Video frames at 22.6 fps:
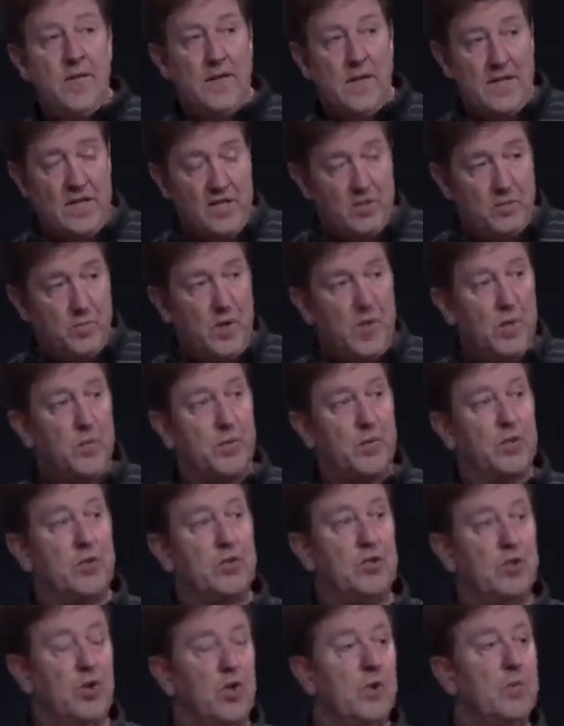that he's being
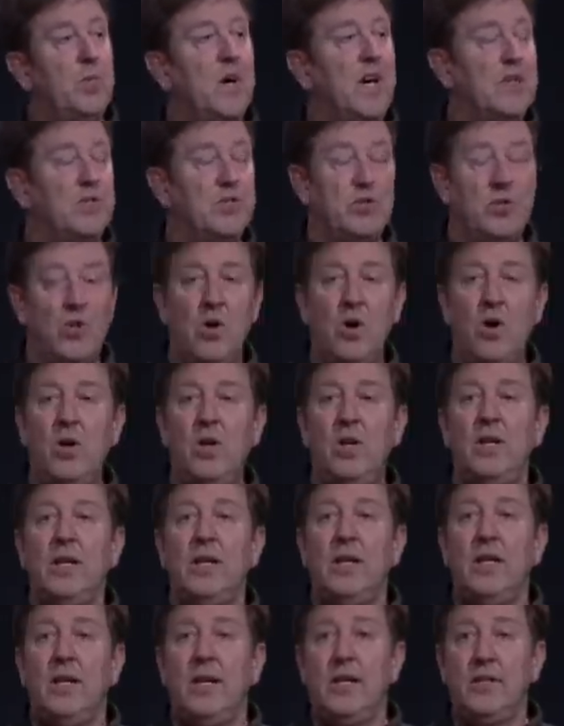pursued by
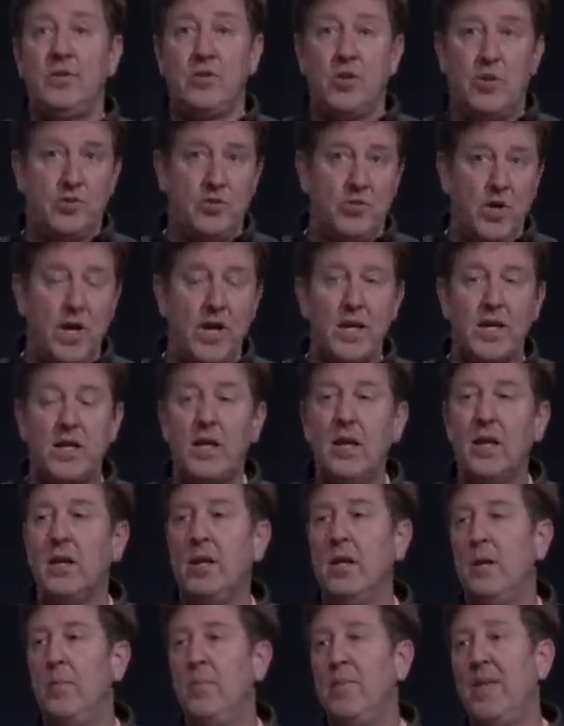Saul, and Saul's trying to
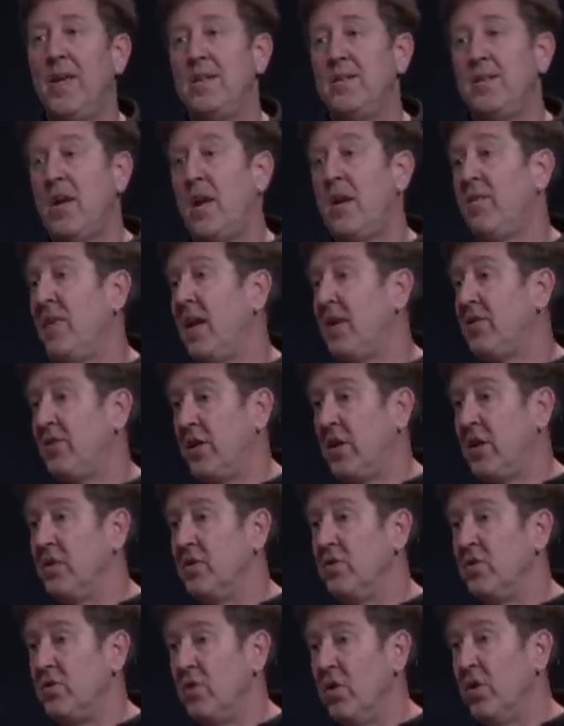kill him, that David has a
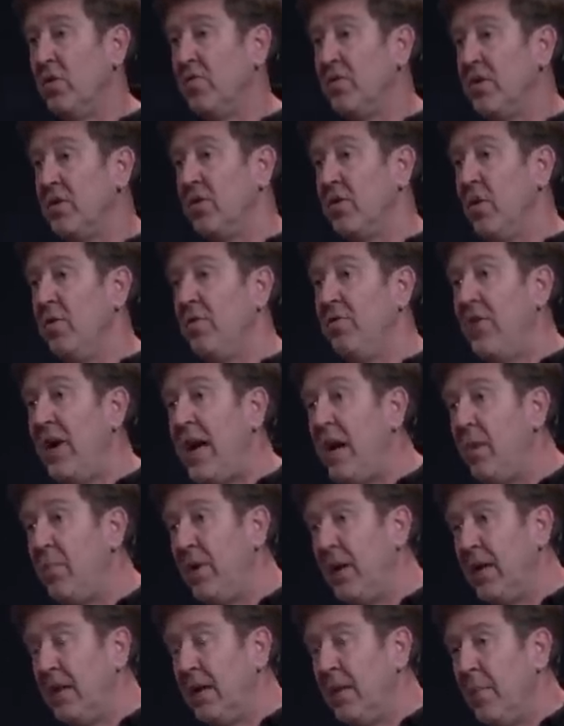concern for his own
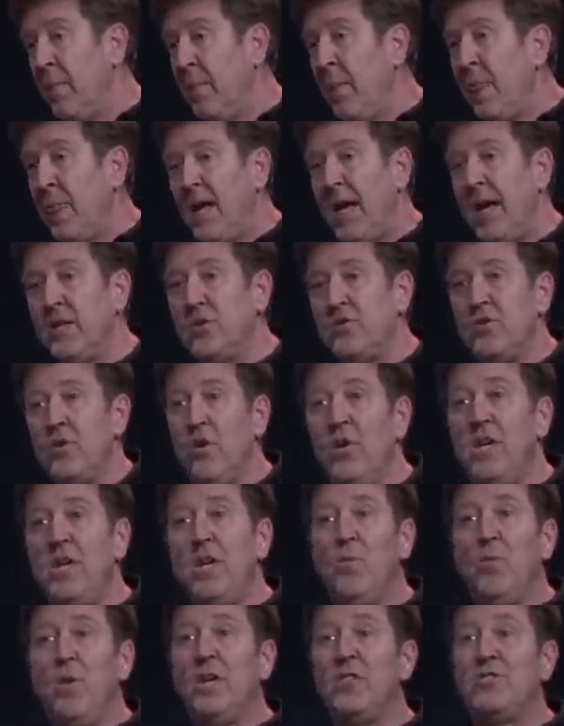family. And so
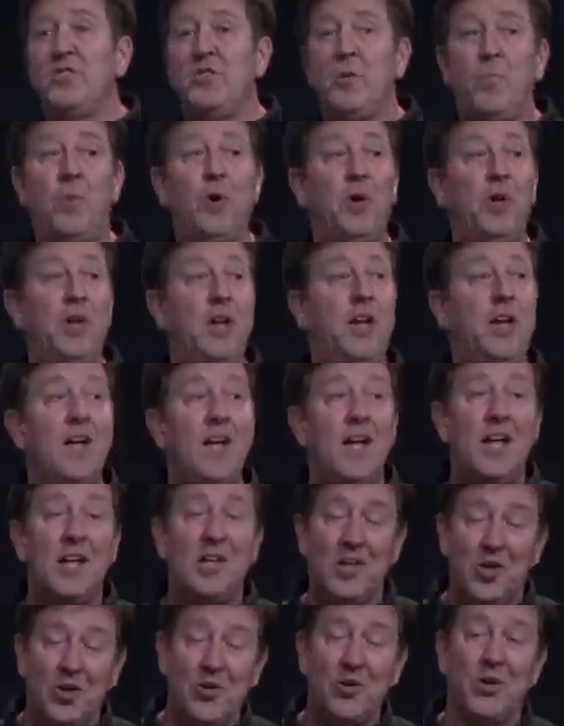he wants to put,
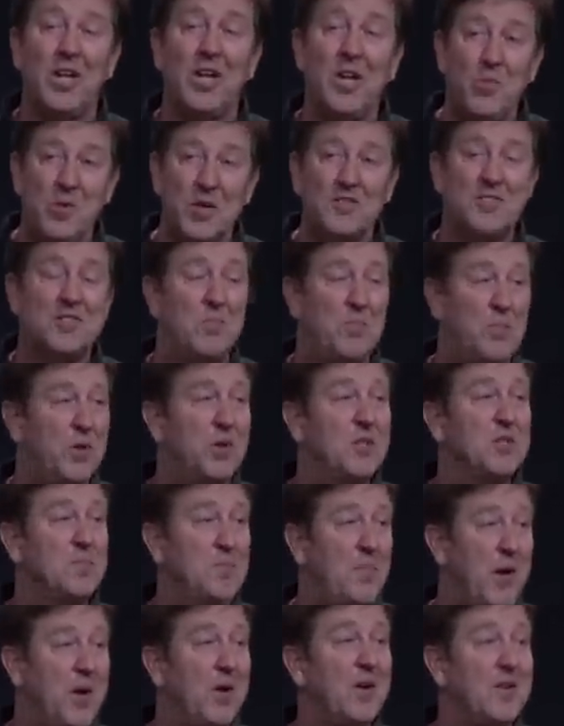literally wants to put
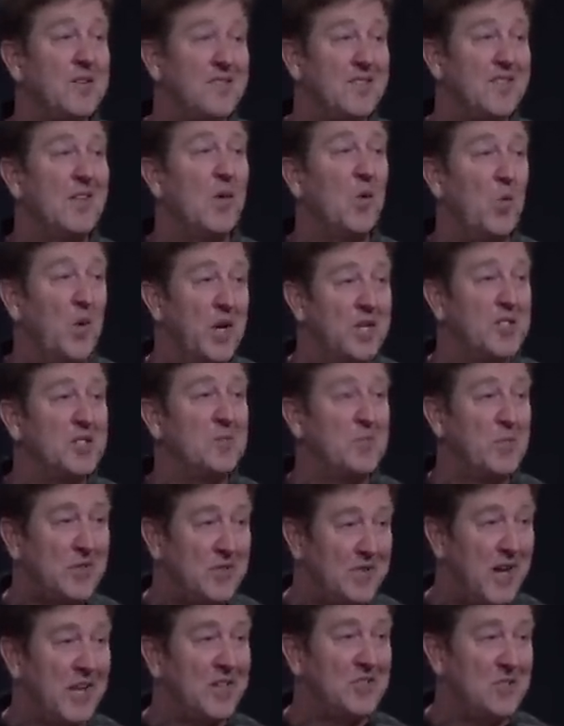his parents in the witness
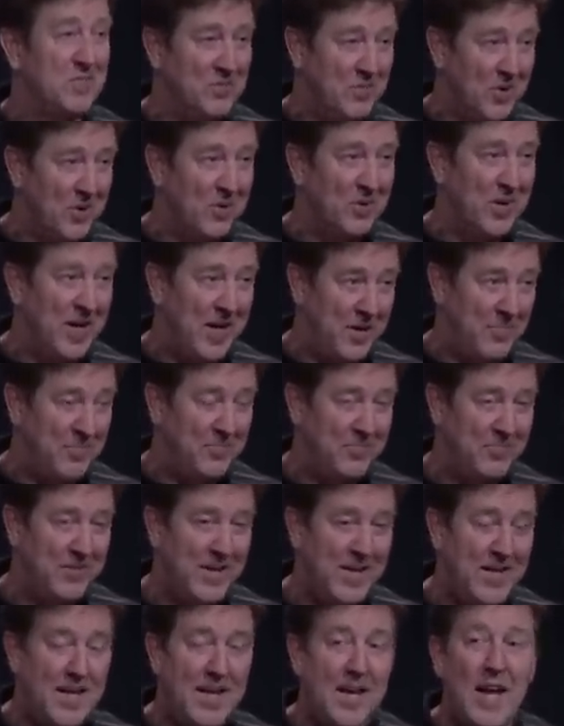protection program.
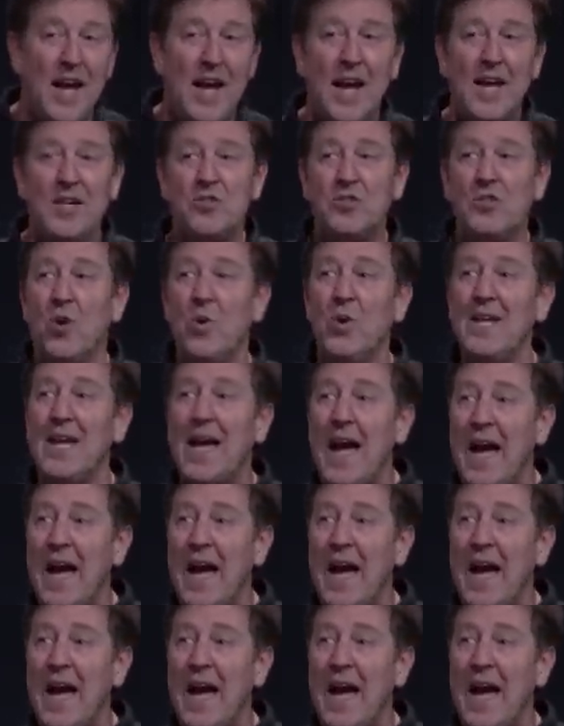And so he